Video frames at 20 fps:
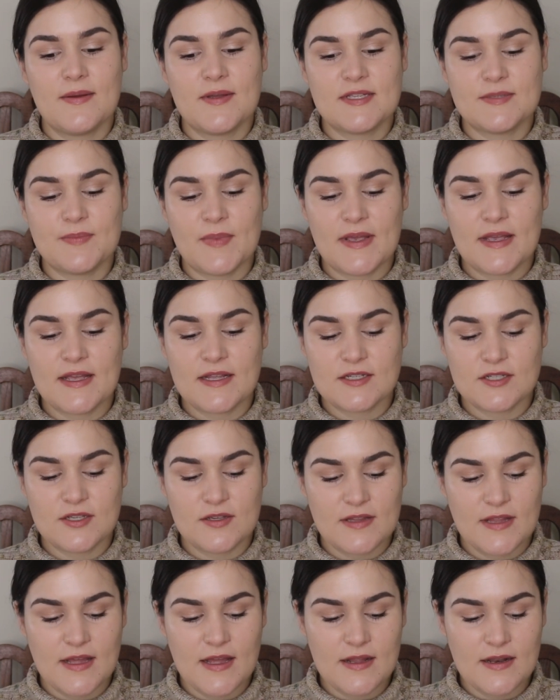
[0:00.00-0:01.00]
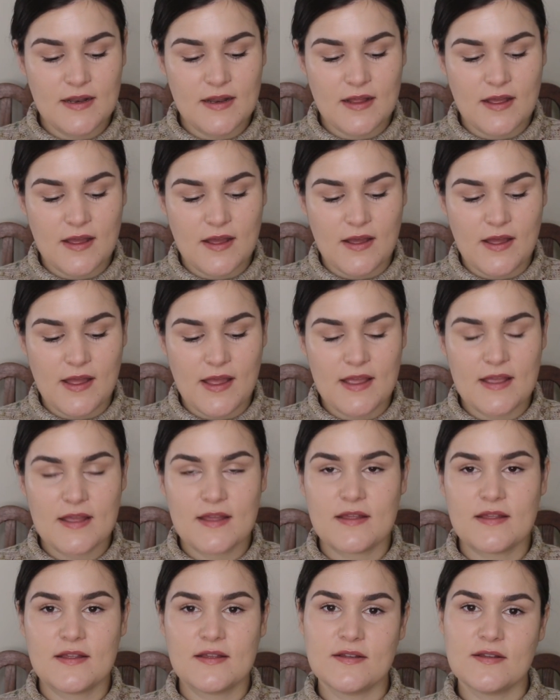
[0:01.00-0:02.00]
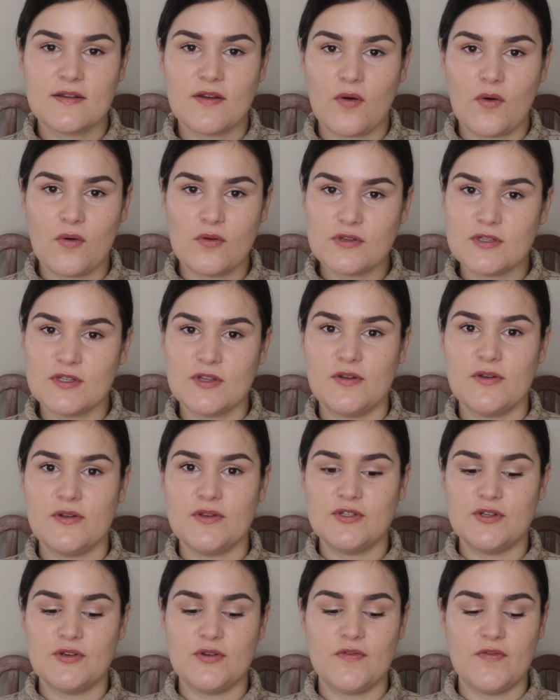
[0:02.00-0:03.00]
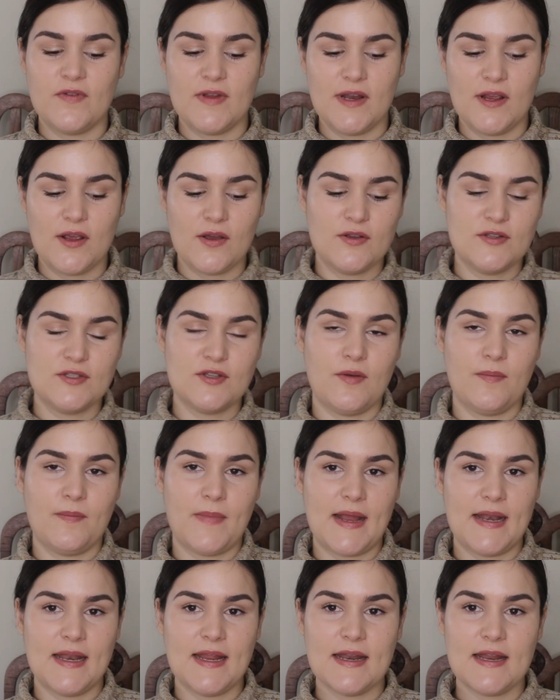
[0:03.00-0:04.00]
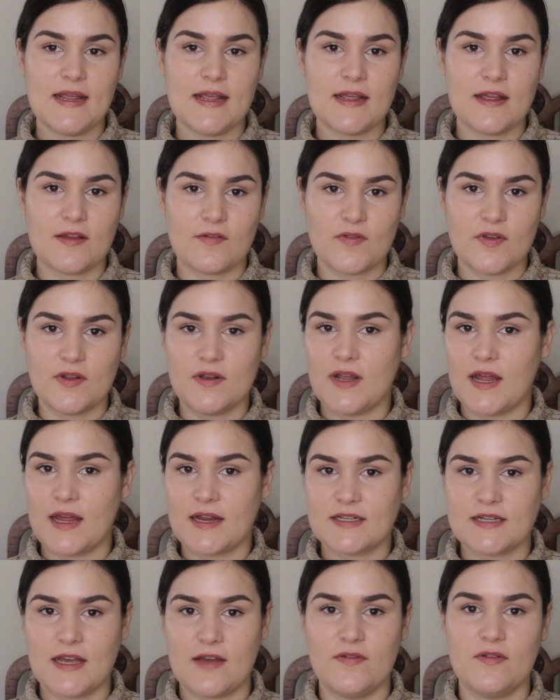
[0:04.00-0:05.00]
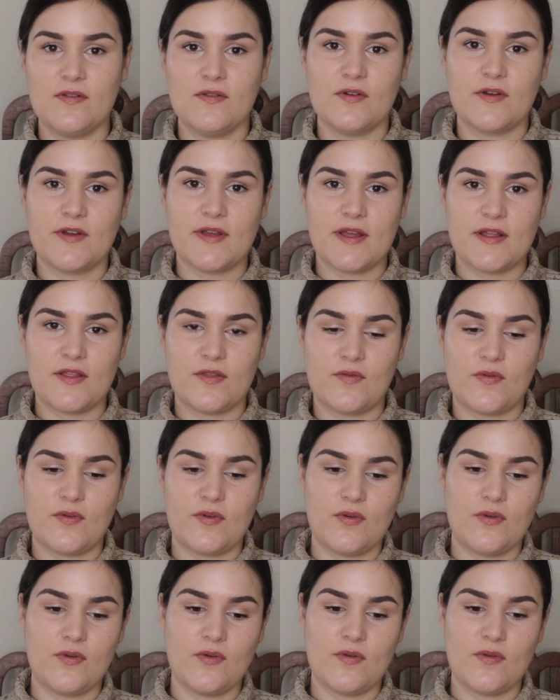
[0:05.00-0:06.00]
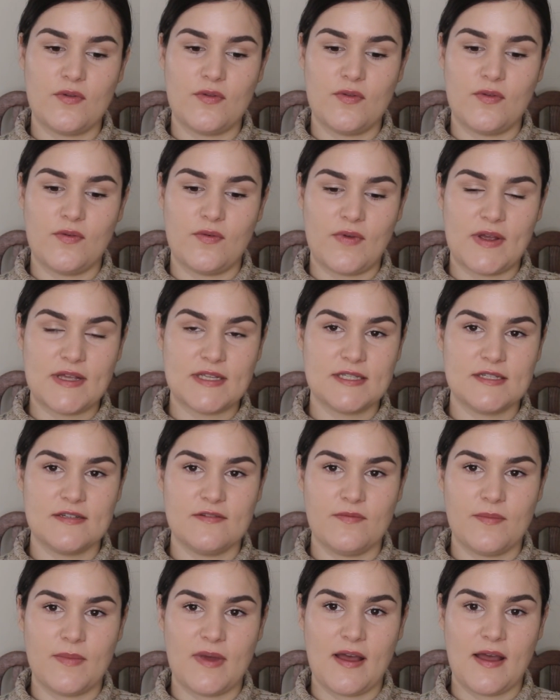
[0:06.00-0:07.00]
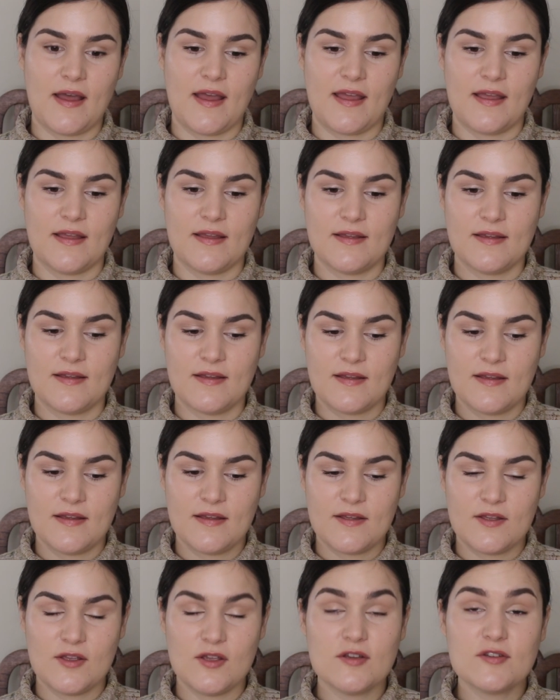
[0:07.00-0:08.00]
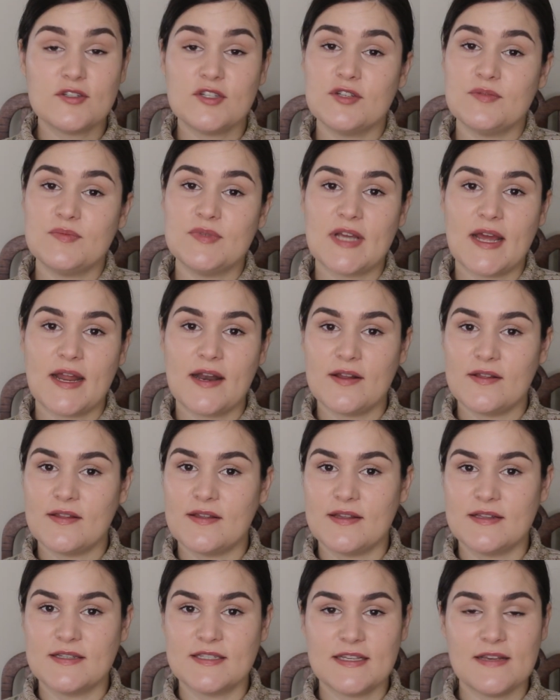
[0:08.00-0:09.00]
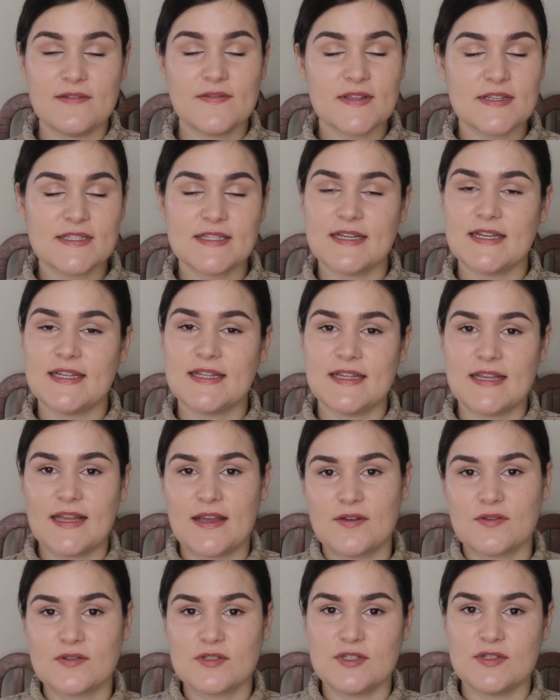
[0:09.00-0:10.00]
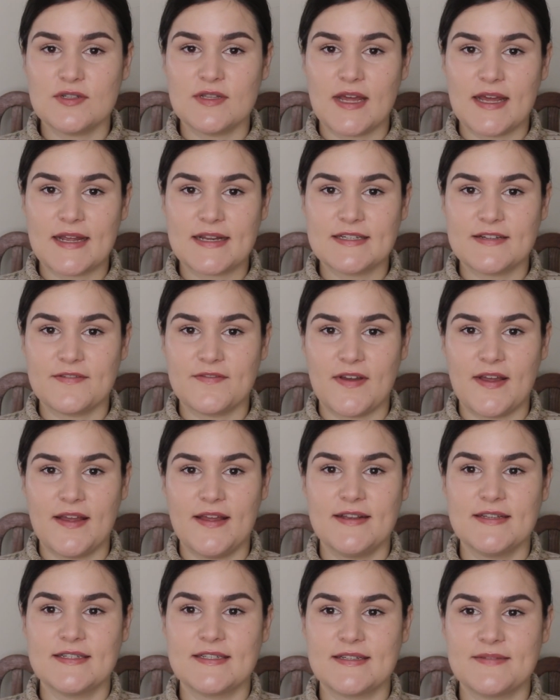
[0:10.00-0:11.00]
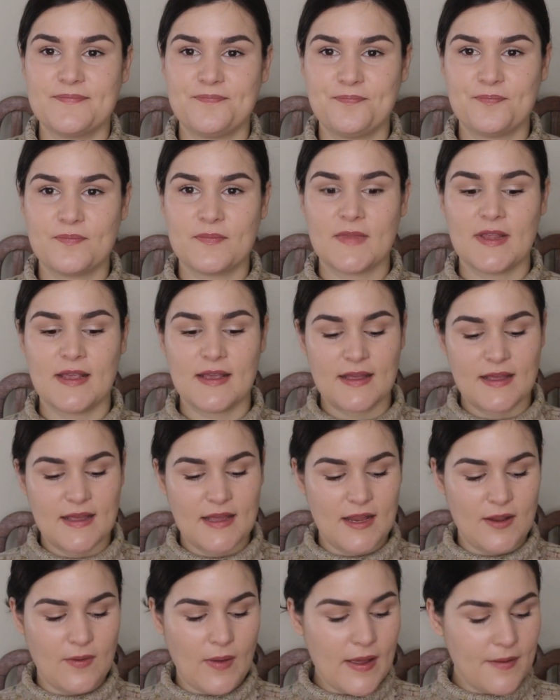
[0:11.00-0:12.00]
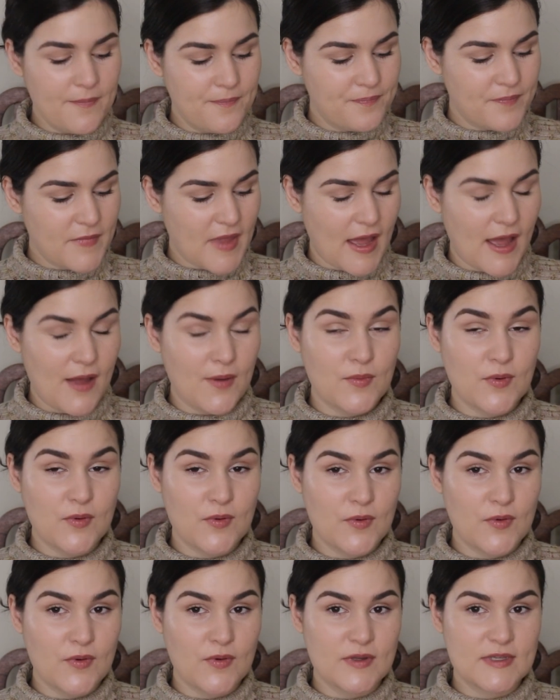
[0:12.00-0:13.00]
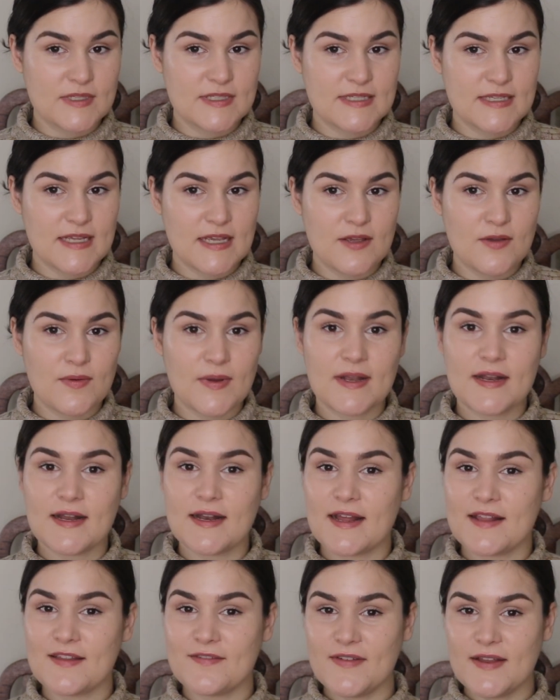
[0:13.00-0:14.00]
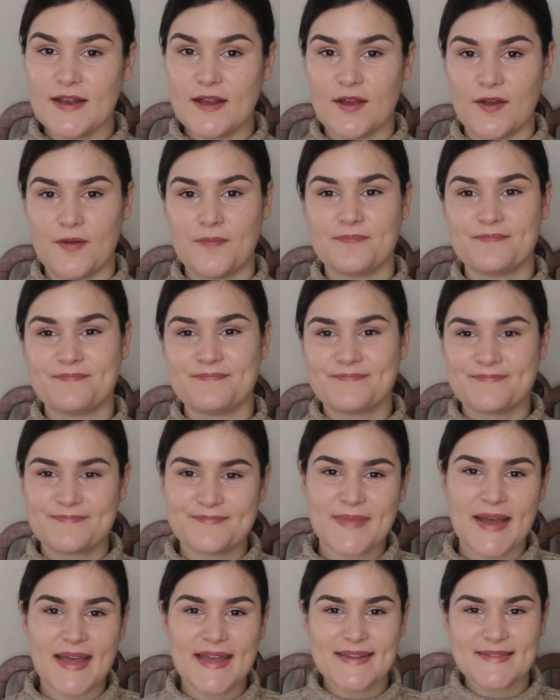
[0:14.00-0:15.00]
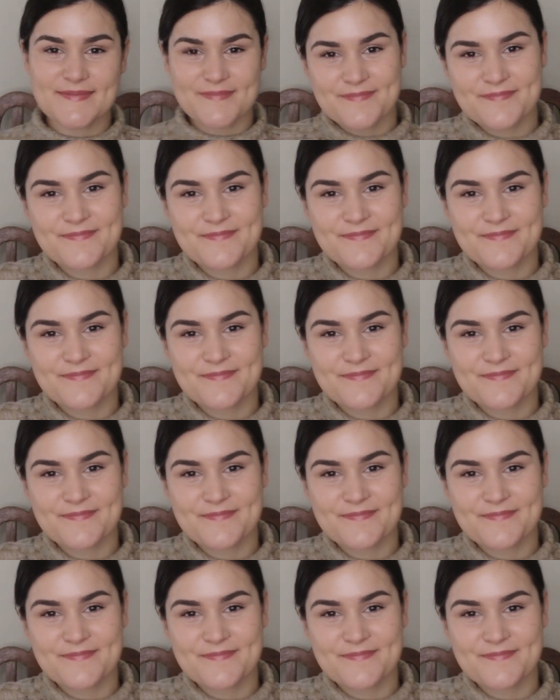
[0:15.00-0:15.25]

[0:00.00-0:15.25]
speaking to you then. I also do videos on my knitting if you'd like to have a look through the rest of my YouTube channel and see if there's anything else you'd like to find. Anyway, I will see you in another video. Bye!